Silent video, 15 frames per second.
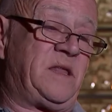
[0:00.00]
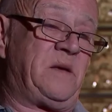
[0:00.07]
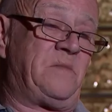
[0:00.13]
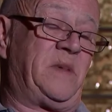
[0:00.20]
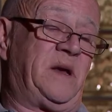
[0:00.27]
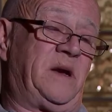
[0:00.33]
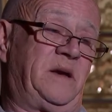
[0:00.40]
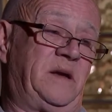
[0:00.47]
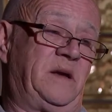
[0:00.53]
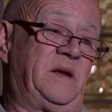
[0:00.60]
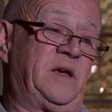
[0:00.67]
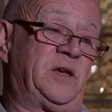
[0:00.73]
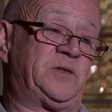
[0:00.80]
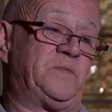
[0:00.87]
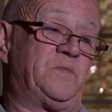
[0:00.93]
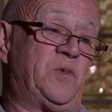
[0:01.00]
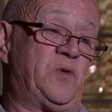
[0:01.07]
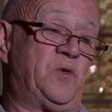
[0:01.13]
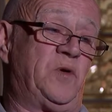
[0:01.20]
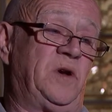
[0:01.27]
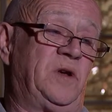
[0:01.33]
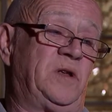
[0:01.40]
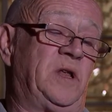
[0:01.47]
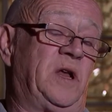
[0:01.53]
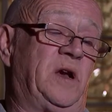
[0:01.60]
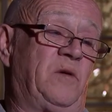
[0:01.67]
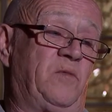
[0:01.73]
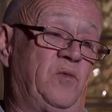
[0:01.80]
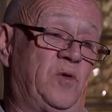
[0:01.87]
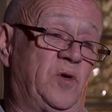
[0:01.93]
the minute is more than
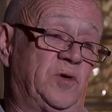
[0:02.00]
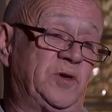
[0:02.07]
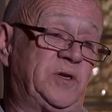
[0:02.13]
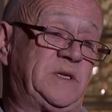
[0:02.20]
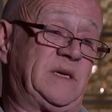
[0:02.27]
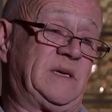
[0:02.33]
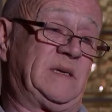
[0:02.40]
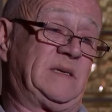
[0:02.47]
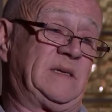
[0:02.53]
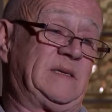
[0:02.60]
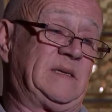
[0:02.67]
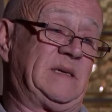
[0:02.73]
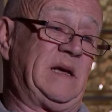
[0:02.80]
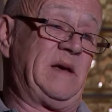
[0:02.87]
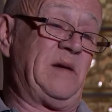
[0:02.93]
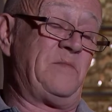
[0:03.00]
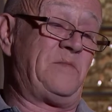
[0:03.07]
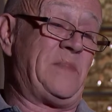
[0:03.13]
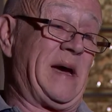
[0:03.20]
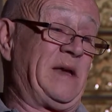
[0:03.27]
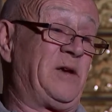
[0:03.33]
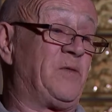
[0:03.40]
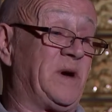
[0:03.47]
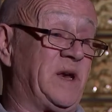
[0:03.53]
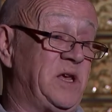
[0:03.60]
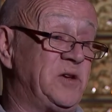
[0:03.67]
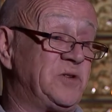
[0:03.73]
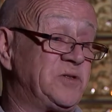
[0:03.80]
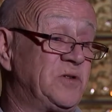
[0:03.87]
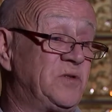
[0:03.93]
it was back 20
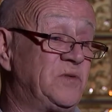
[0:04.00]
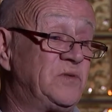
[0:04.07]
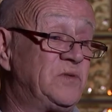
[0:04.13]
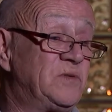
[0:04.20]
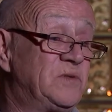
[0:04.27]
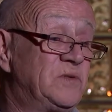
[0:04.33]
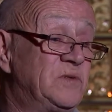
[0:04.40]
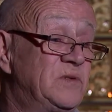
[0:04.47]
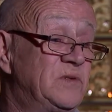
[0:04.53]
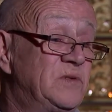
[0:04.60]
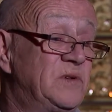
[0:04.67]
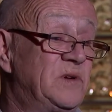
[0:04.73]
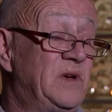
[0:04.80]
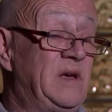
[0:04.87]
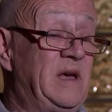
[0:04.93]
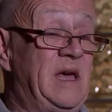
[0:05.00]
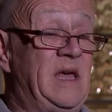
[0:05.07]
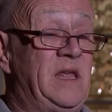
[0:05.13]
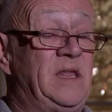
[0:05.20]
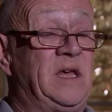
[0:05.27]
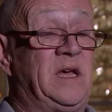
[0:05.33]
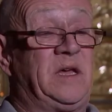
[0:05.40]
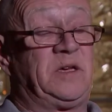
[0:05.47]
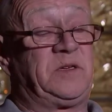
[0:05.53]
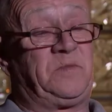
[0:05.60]
years ago that? There's